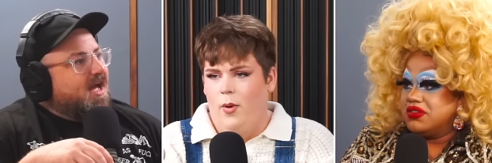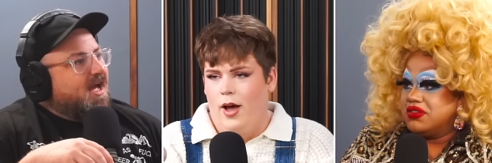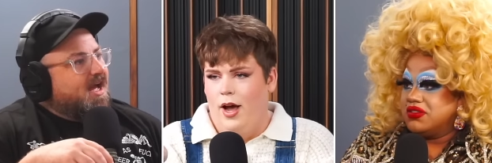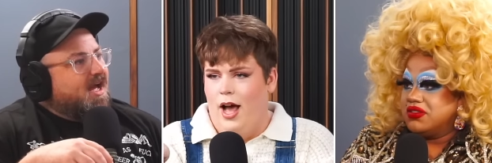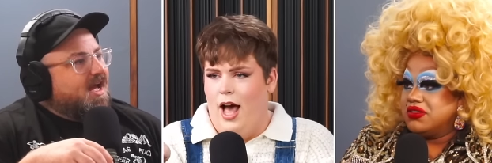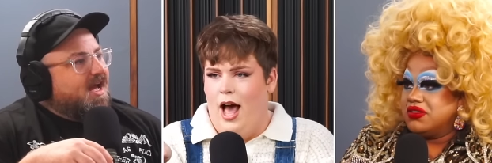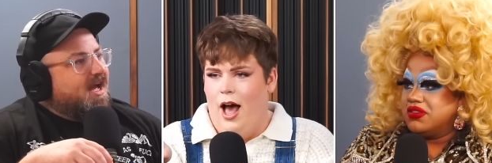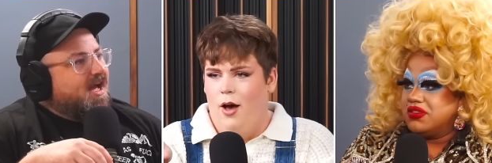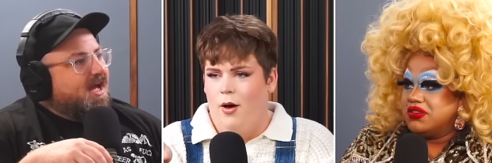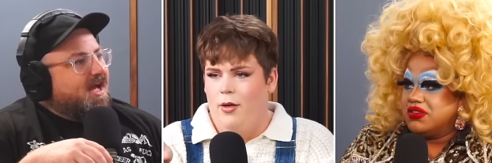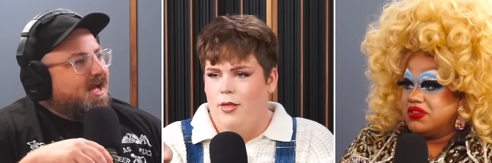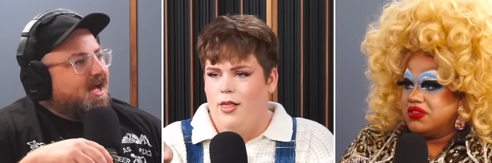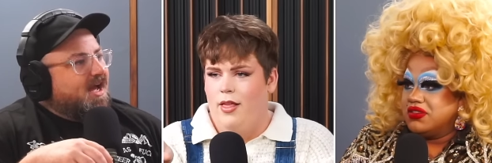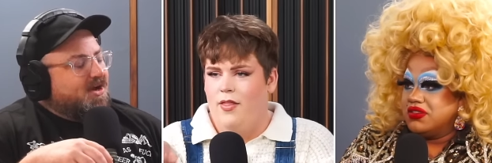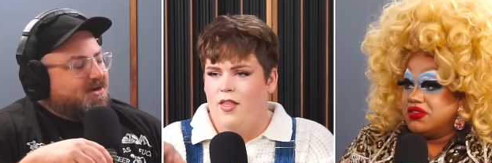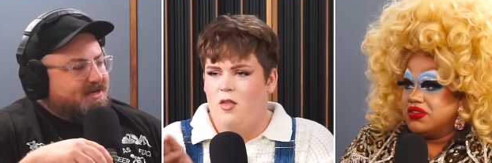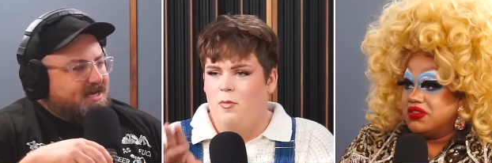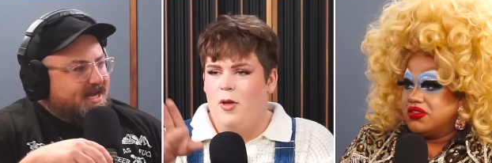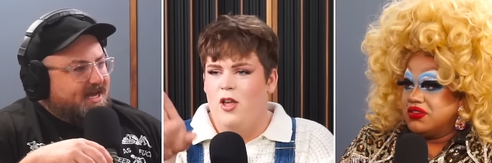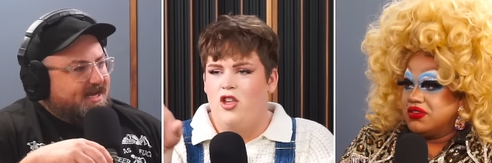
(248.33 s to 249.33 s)
Speaker 1: warehouse,
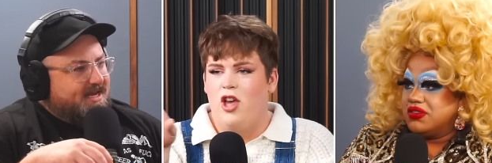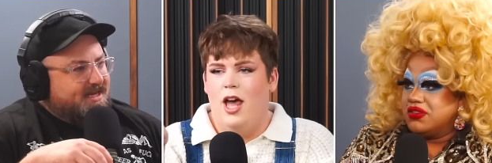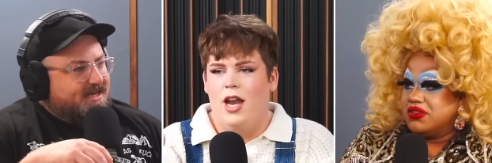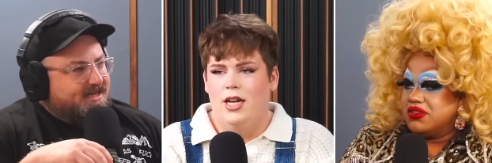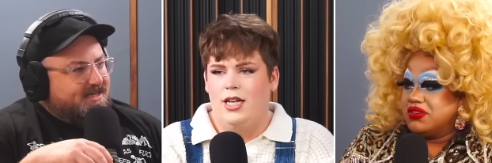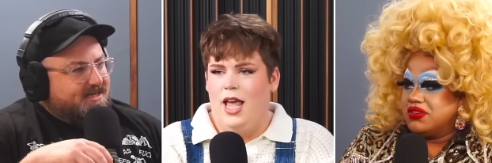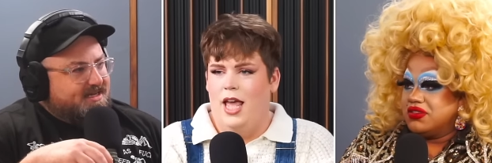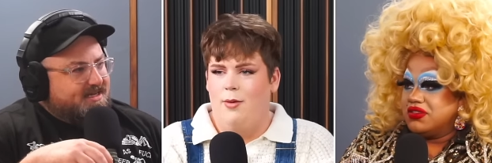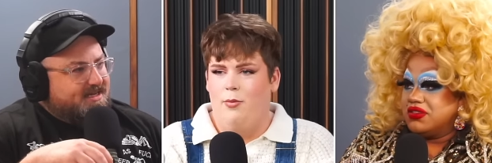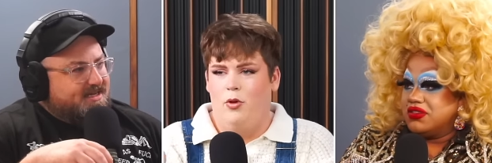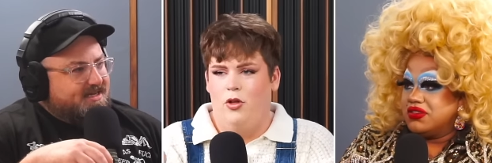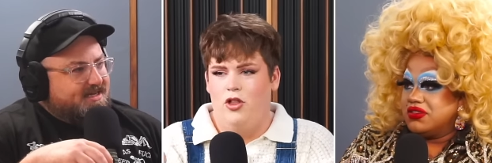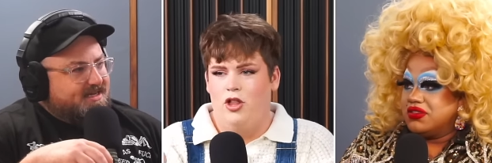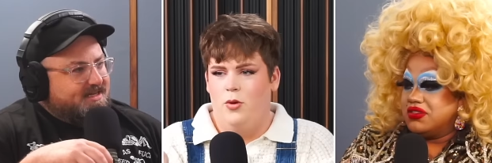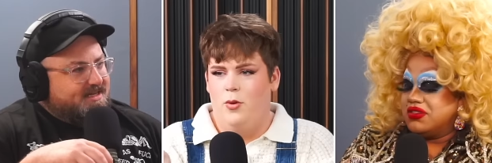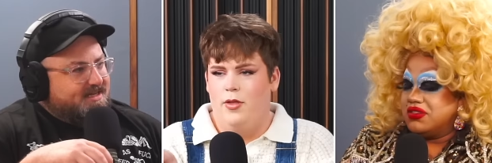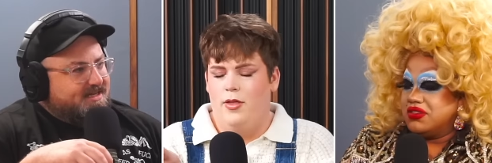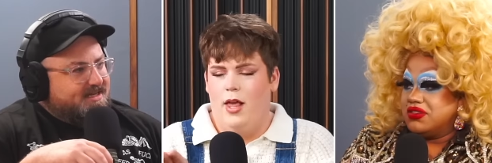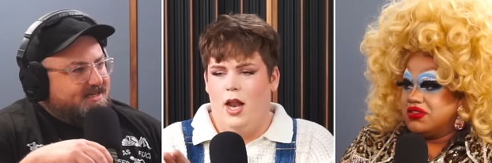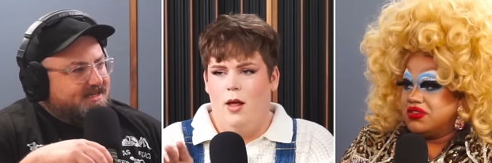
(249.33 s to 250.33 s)
and okay. this bitch had a table.
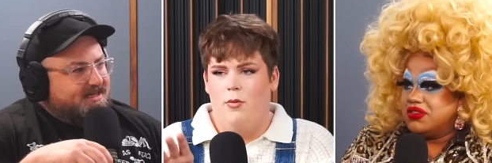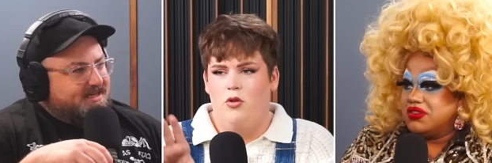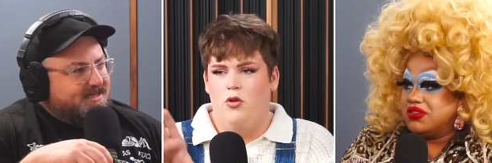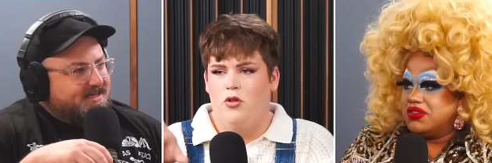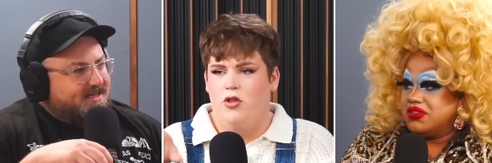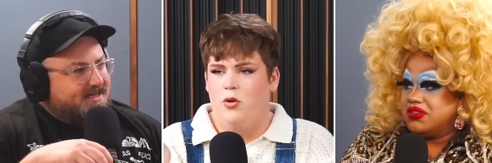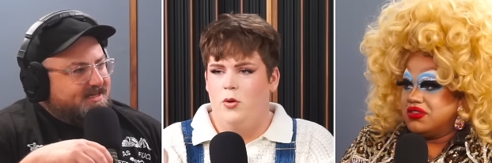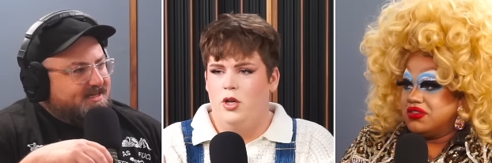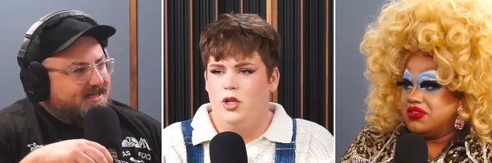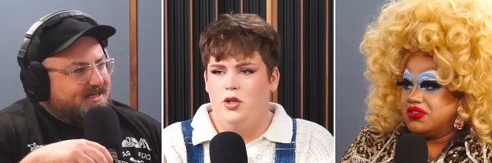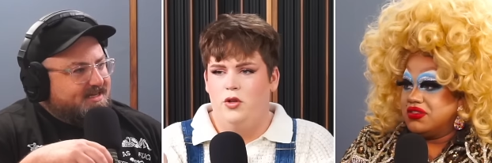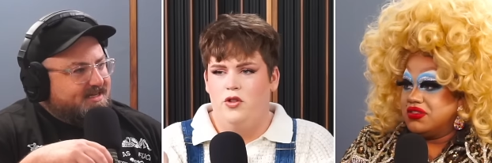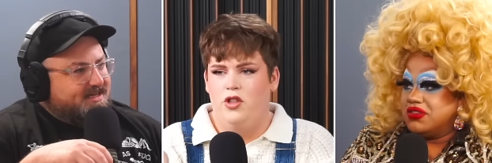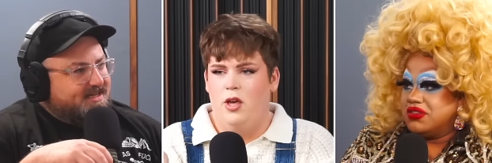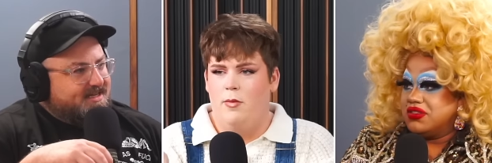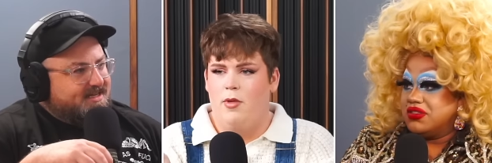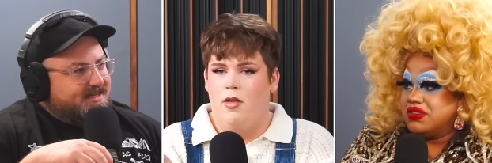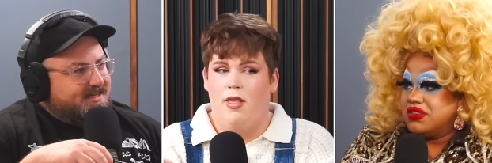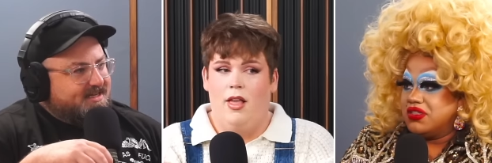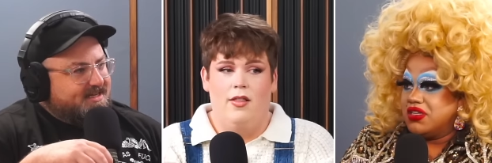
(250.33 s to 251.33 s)
She was set up. She was doing tooth gems.